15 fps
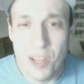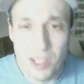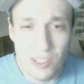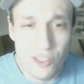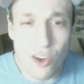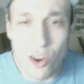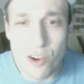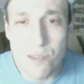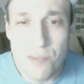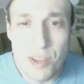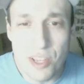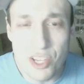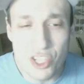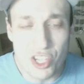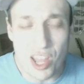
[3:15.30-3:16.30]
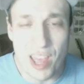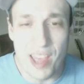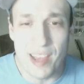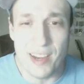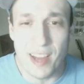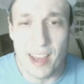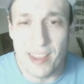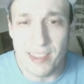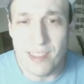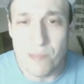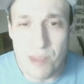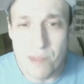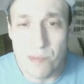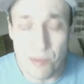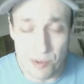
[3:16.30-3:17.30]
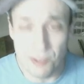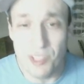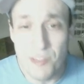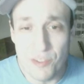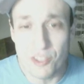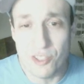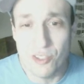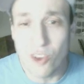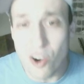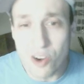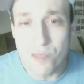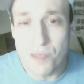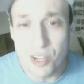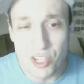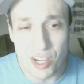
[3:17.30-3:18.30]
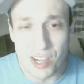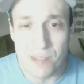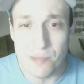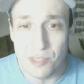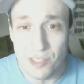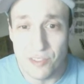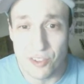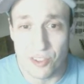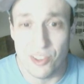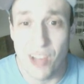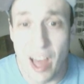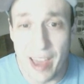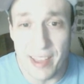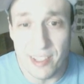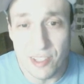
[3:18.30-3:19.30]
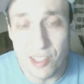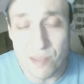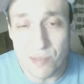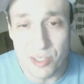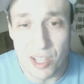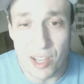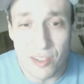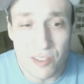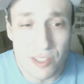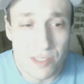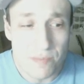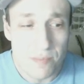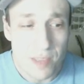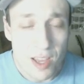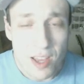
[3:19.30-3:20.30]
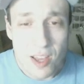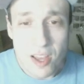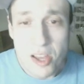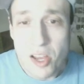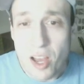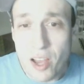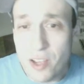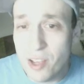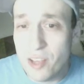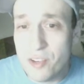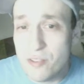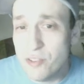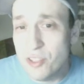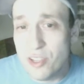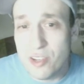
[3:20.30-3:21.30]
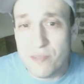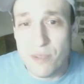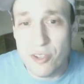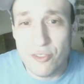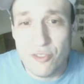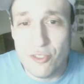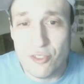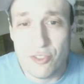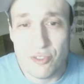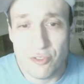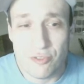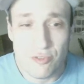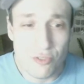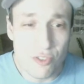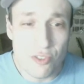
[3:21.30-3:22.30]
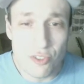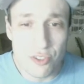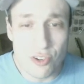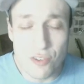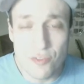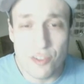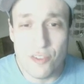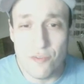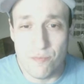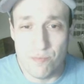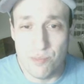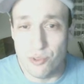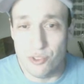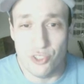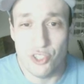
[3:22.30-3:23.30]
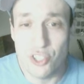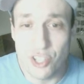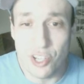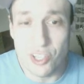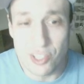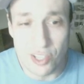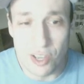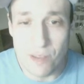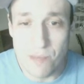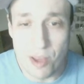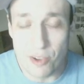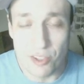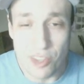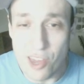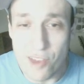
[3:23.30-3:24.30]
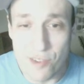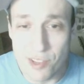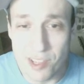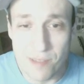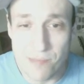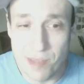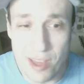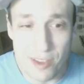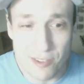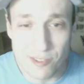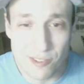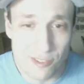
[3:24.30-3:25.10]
garbage, and I think people believe it's garbage, and I believe they're lying to themselves. I don't care about this conservative bullshit about caring about,